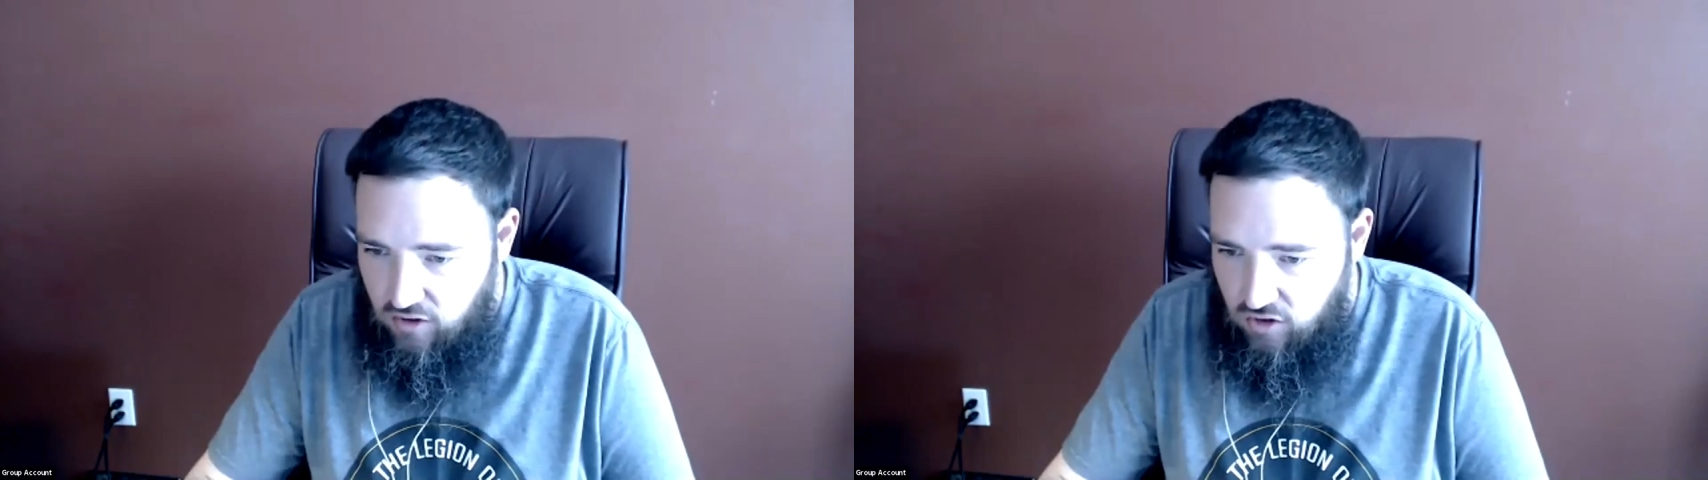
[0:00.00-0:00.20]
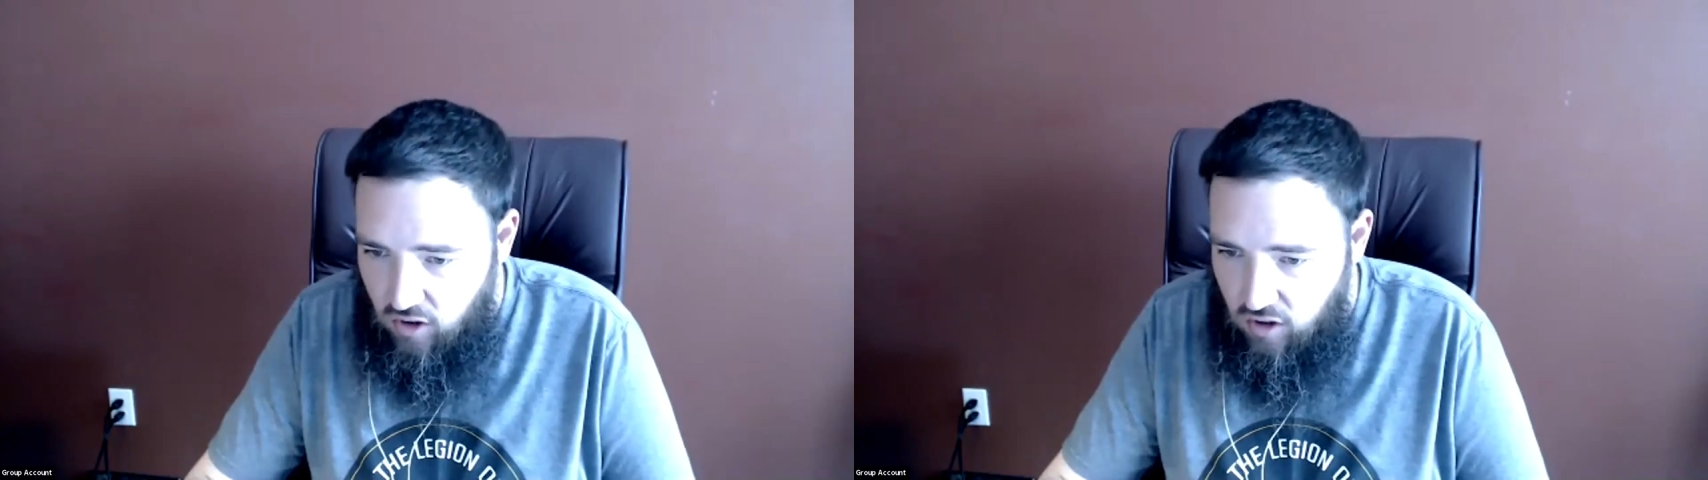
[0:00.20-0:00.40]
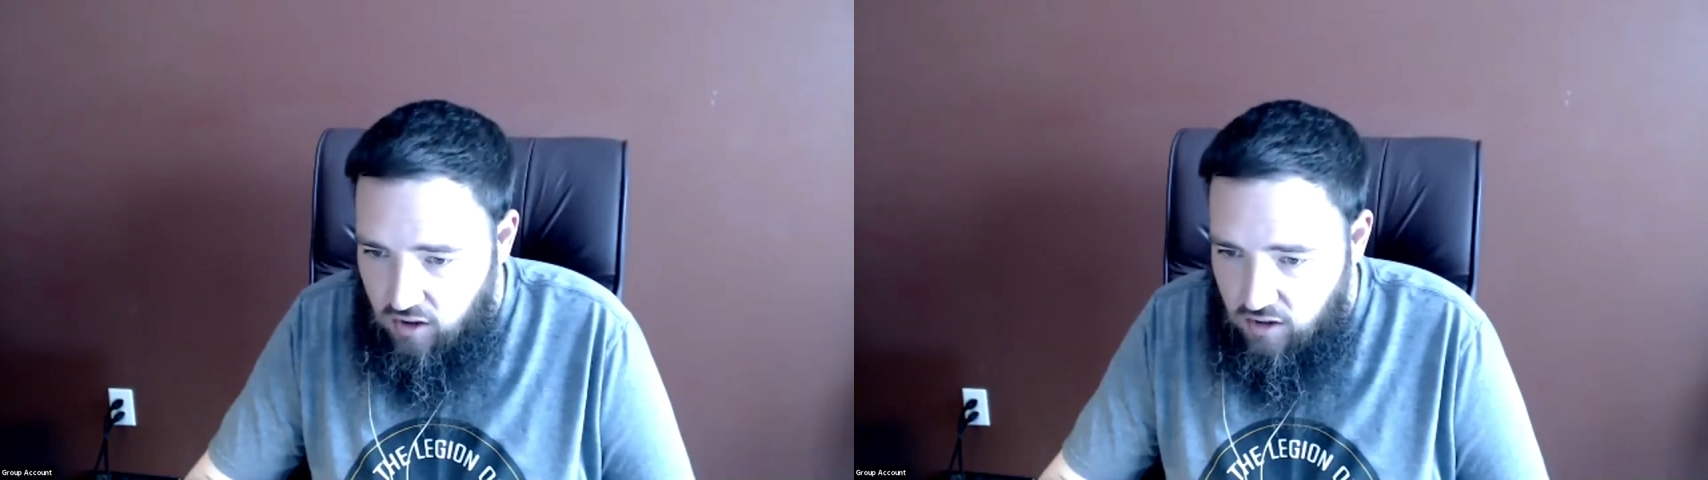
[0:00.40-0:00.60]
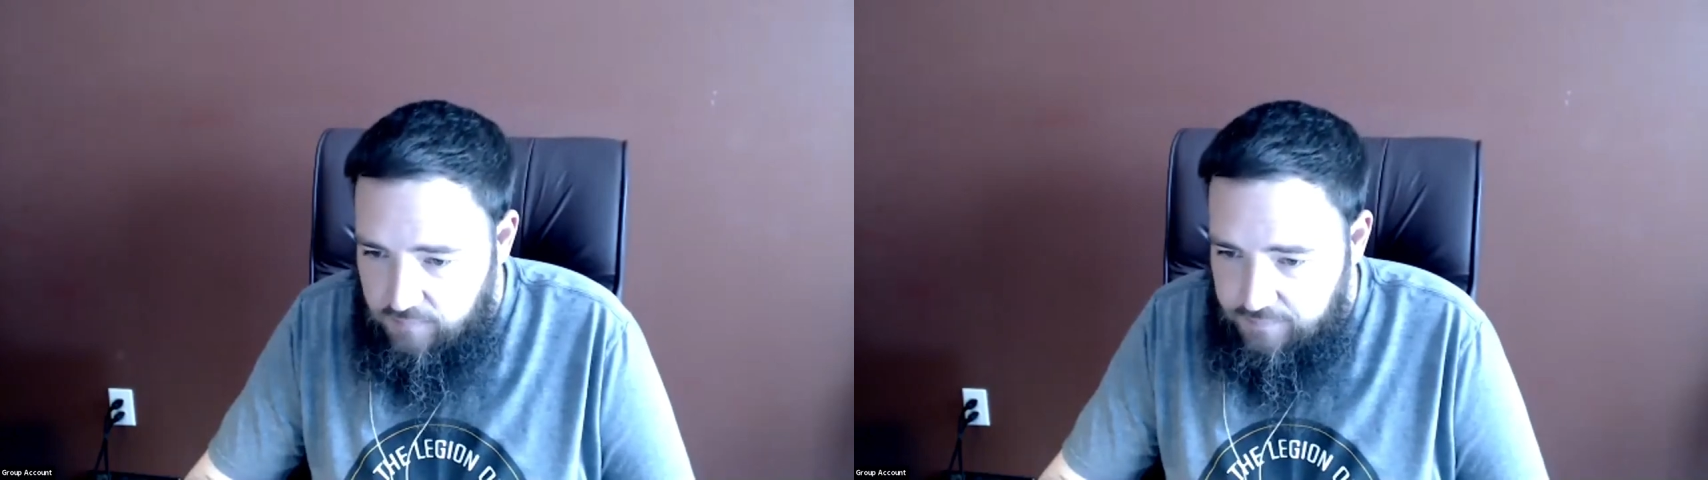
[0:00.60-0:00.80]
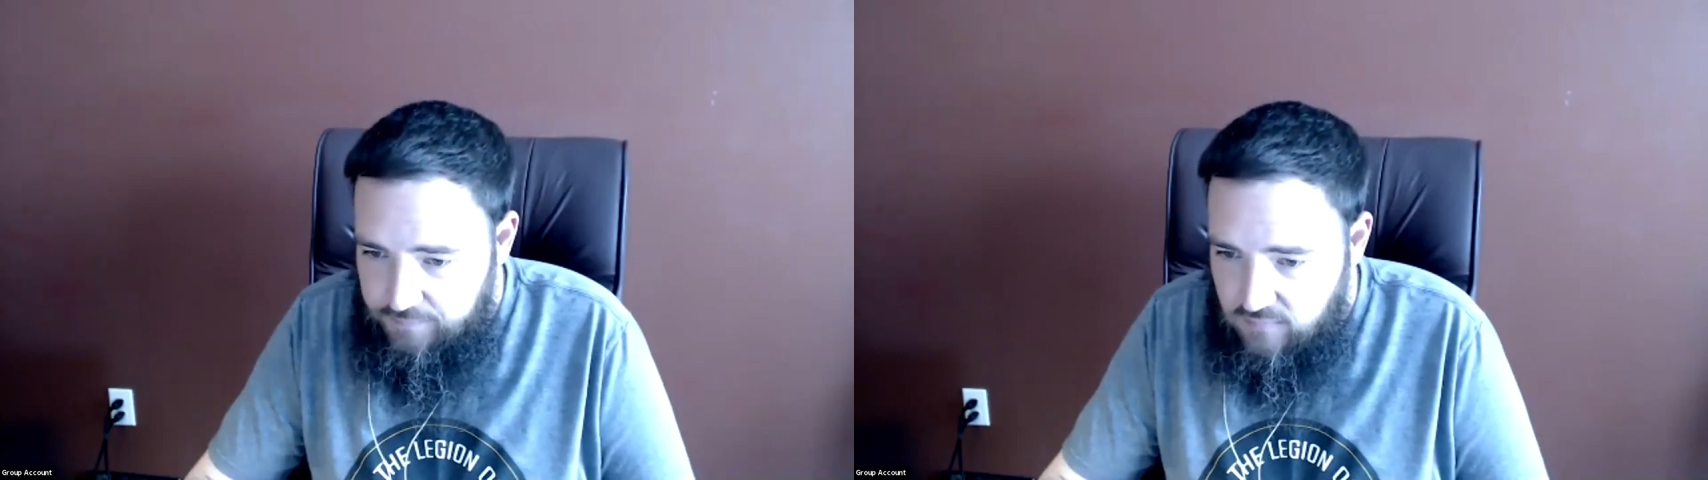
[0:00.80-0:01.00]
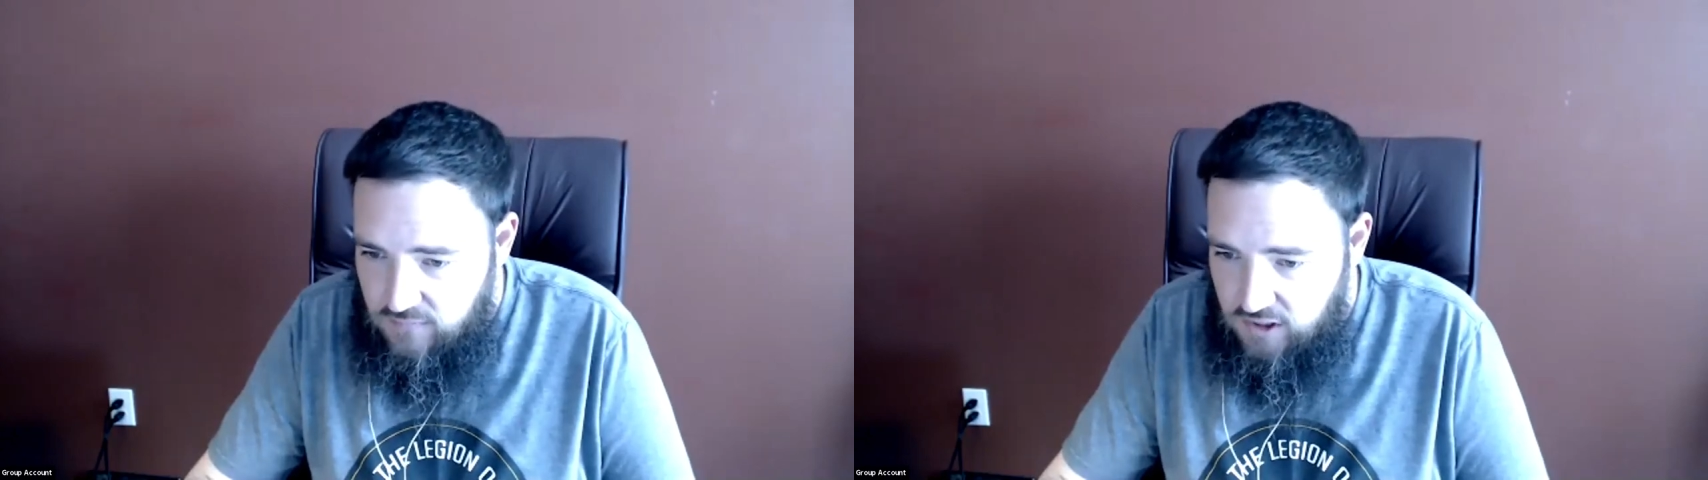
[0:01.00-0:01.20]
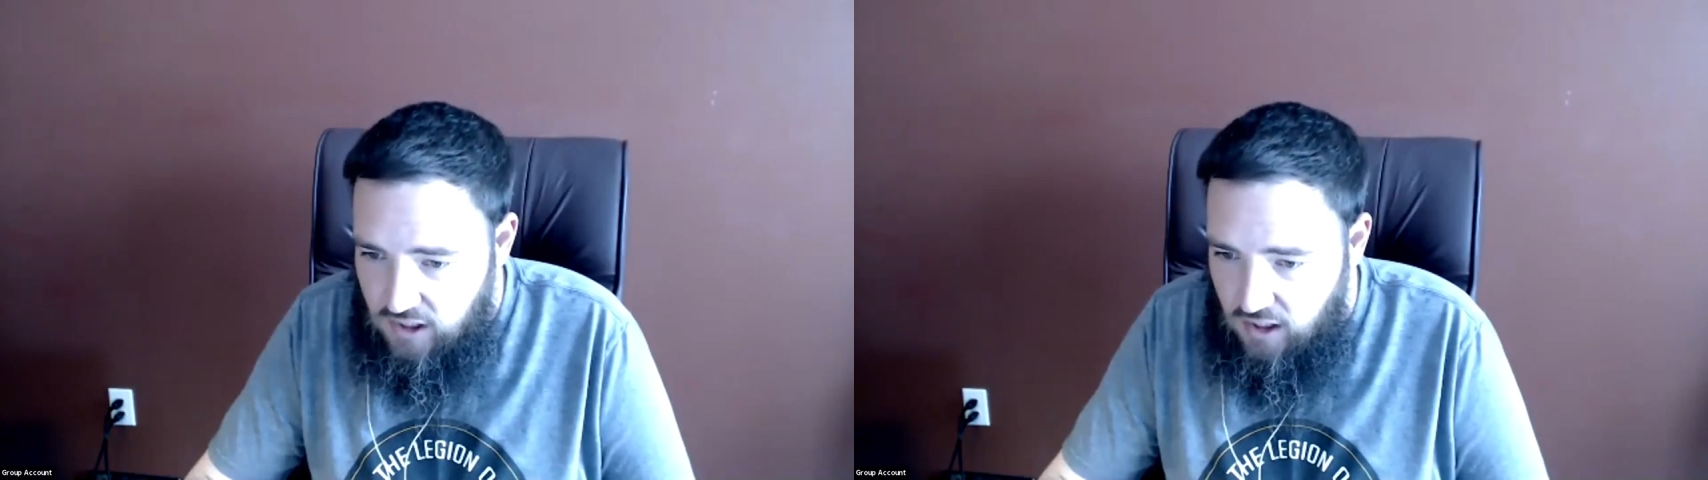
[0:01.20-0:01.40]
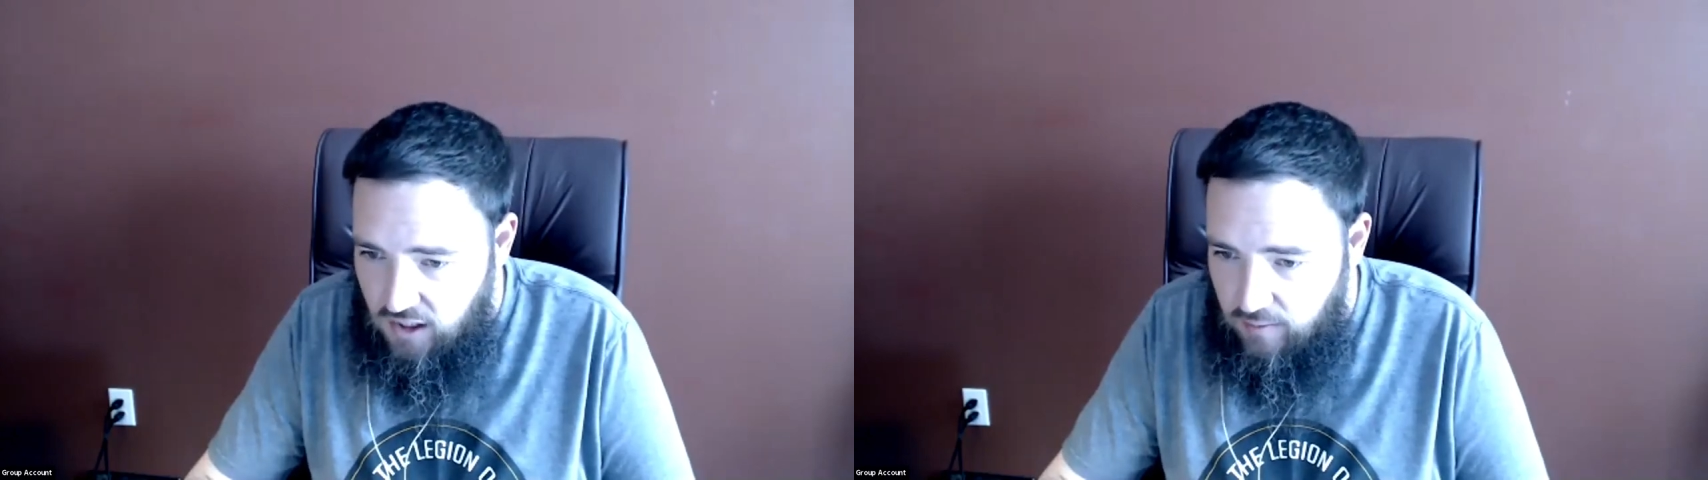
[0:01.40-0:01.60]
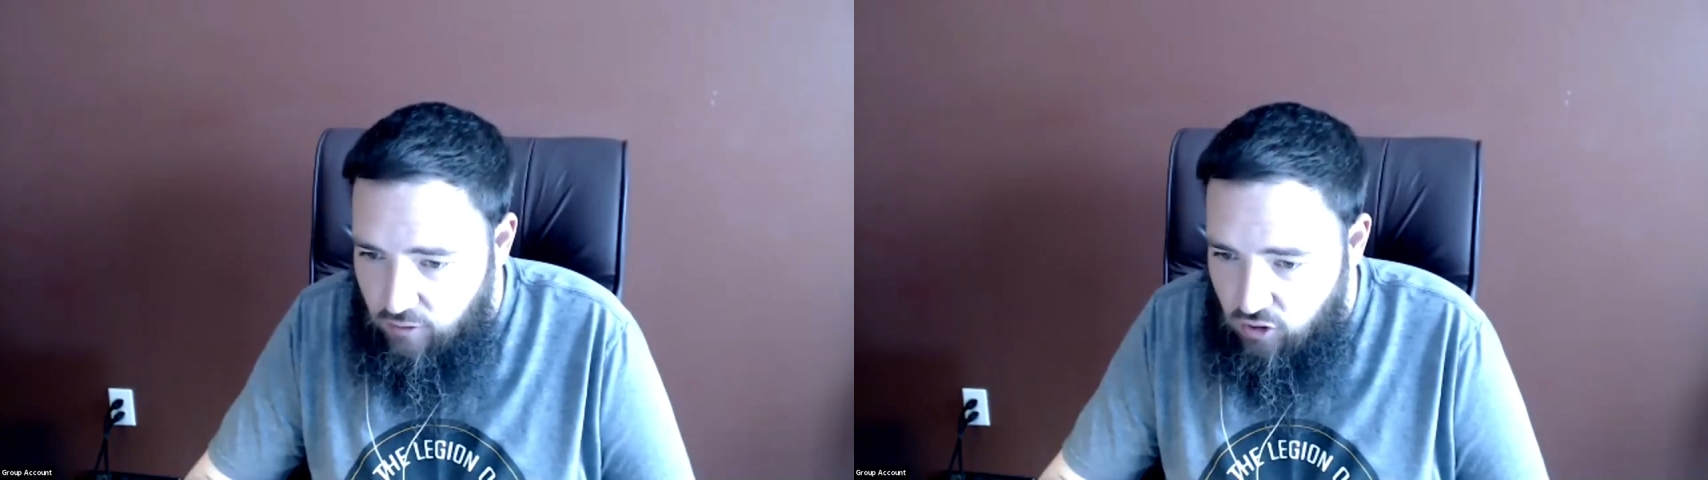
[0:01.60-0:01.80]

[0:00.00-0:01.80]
saw. I was